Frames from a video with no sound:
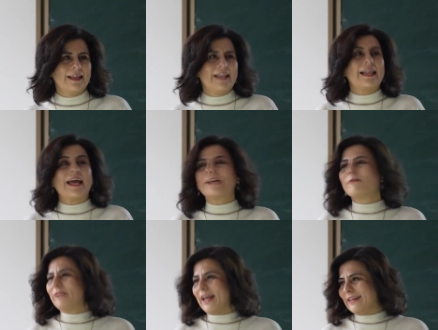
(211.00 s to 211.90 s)
Like
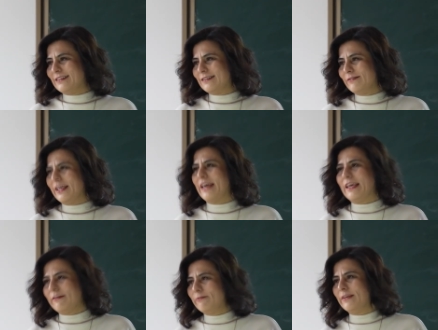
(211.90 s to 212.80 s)
a flight.
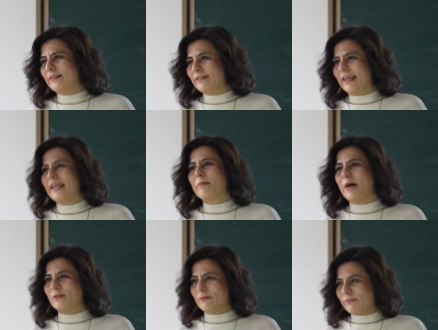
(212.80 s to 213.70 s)
If you think
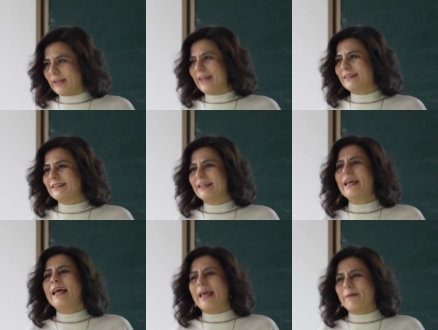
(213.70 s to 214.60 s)
about a flight,
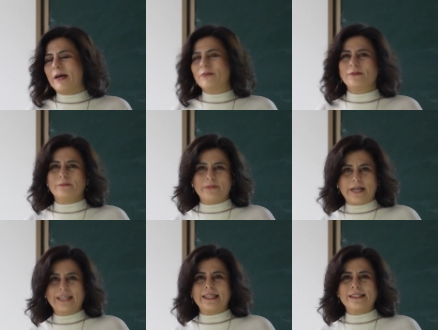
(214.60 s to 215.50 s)
about the
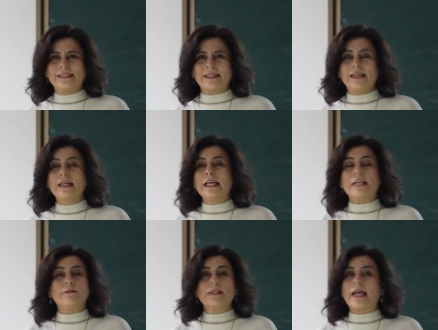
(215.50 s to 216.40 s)
pregnancy,
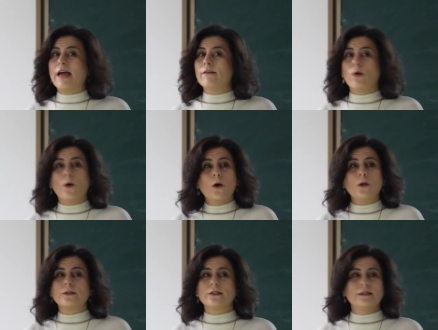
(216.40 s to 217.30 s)
it will have
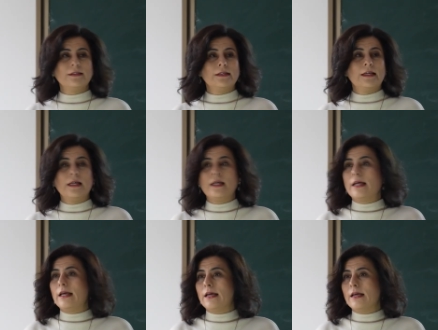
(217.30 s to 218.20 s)
all the
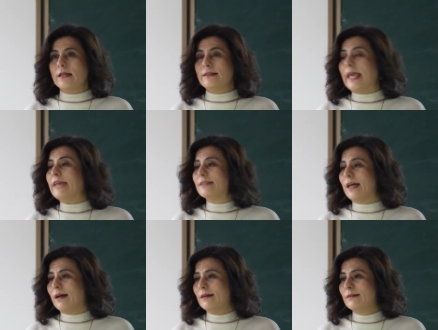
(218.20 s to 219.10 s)

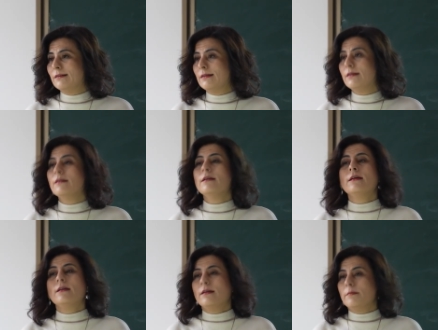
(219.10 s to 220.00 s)
data.
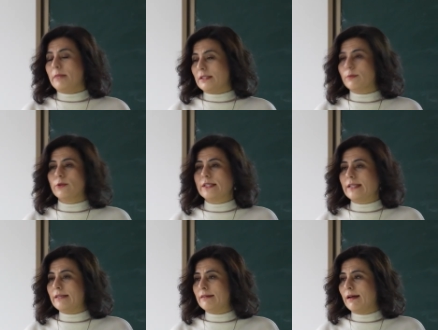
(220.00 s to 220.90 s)
Metabolic
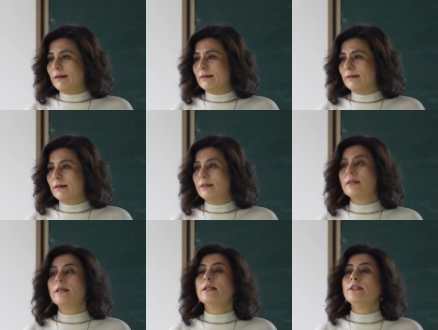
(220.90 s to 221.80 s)
data,
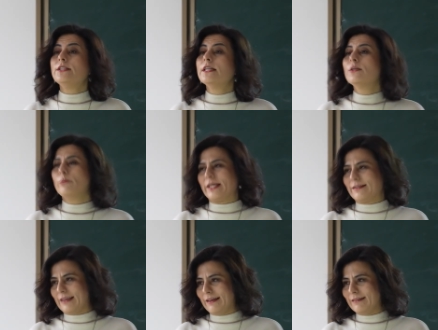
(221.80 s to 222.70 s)
genomic
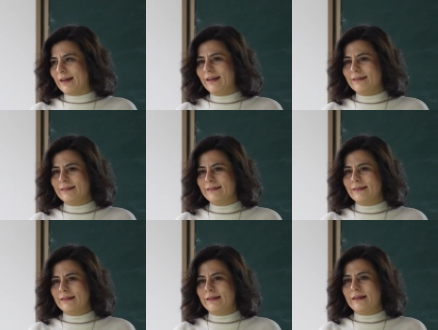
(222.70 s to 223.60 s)
data,
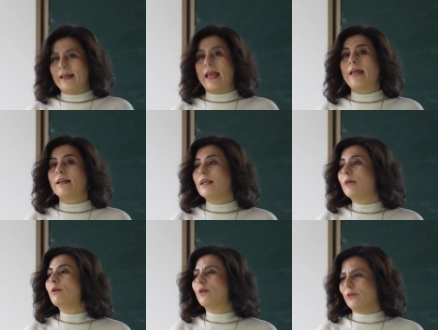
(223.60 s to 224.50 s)
and
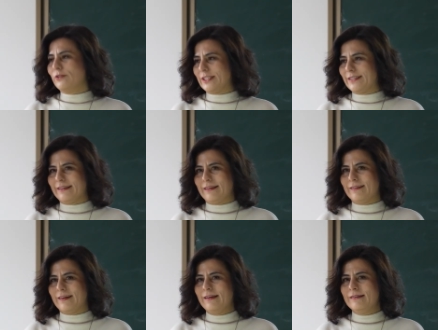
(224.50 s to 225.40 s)
immunologic
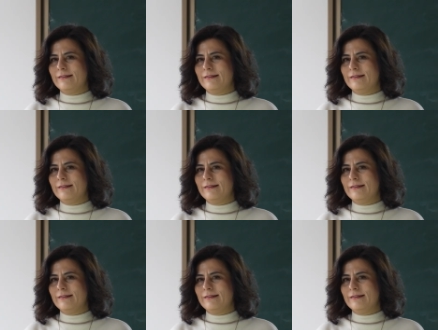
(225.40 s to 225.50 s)
data,